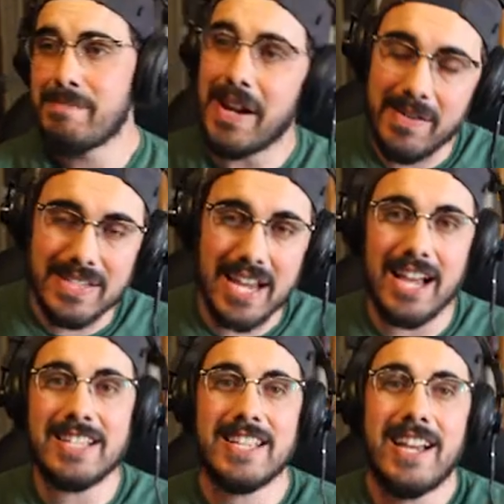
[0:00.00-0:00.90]
But anyways,
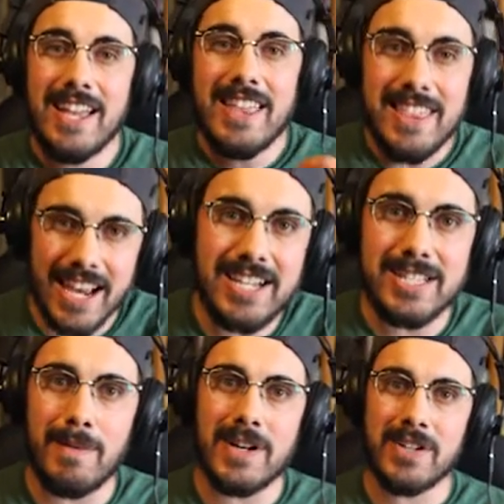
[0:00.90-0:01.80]
guys, thanks
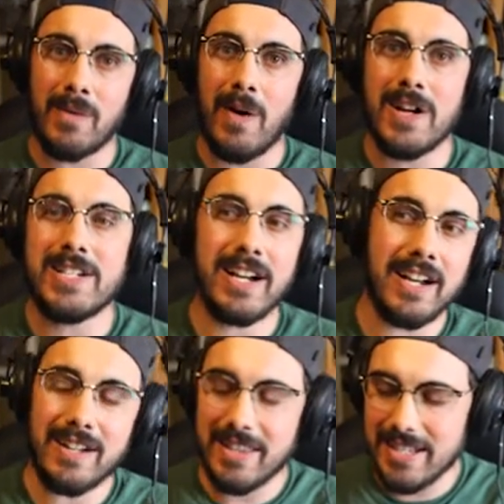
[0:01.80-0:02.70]
so much for
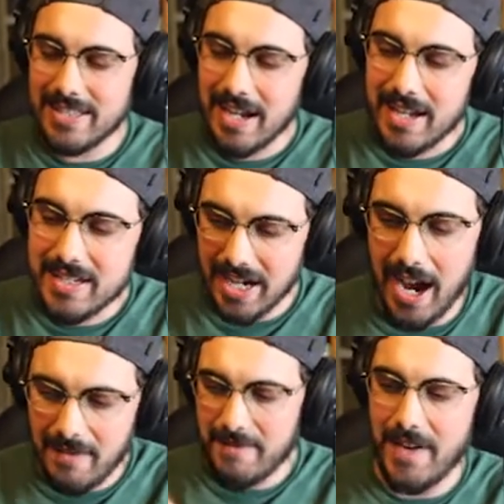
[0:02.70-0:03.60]
watching this
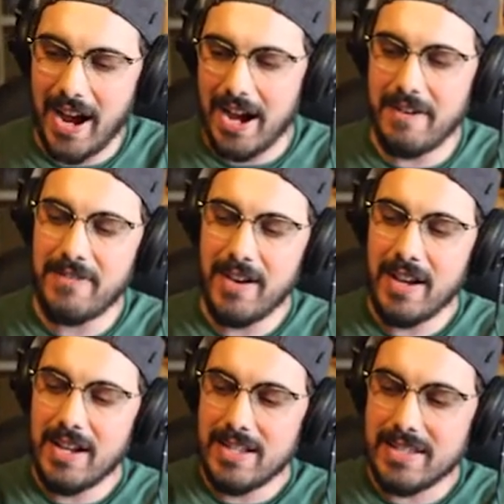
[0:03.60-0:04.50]
top 5
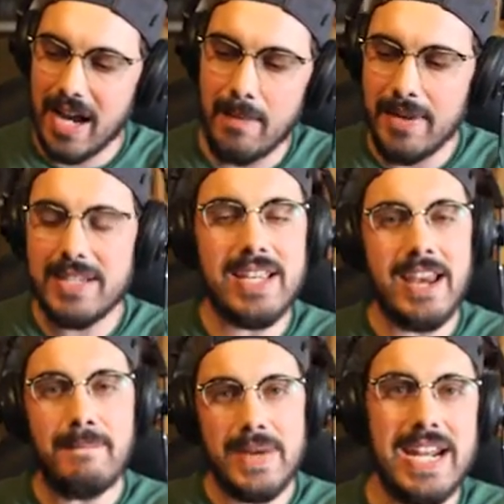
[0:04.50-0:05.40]
zombies
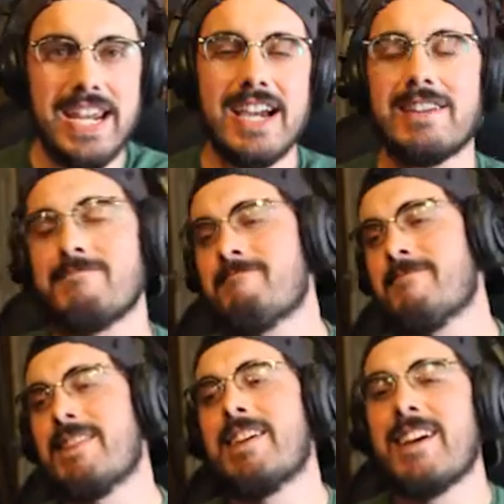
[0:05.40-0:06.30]
in media.
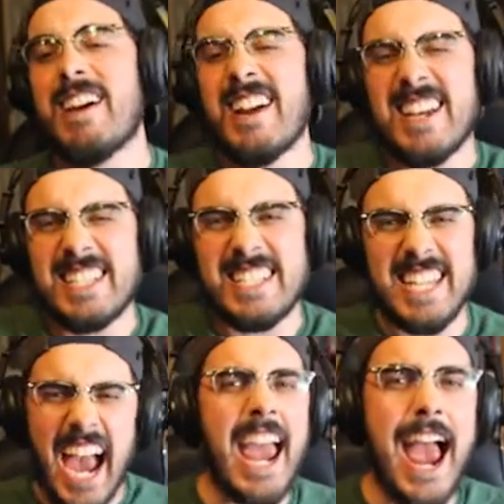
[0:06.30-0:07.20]

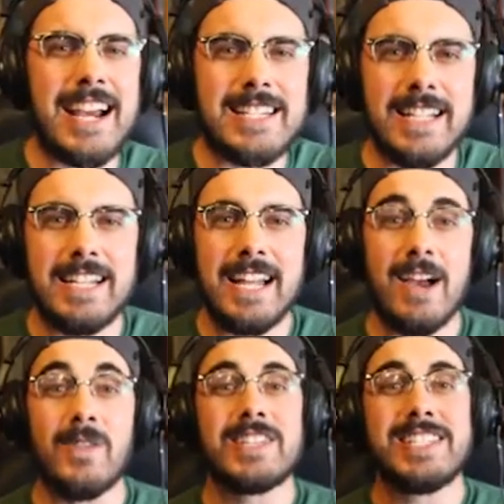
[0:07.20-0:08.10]
Stay excellent,
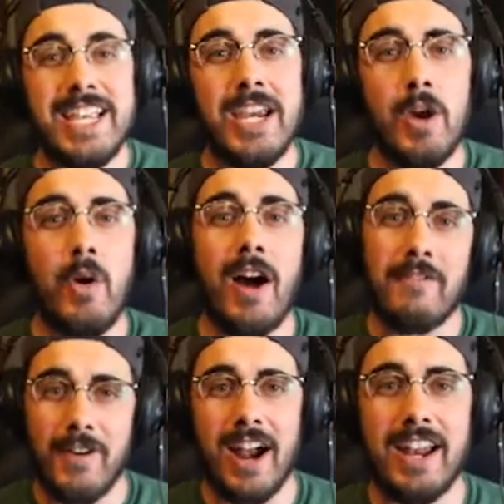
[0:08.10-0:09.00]
and we'll see you
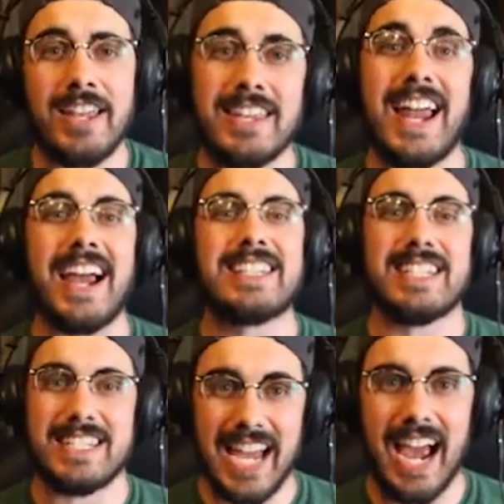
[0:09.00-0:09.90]
on Friday in the
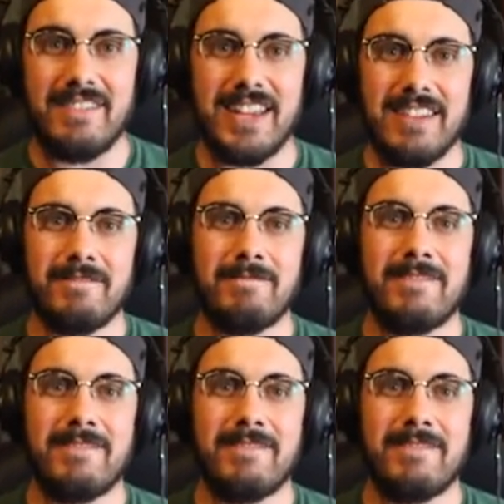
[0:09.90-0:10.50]
next Dive In.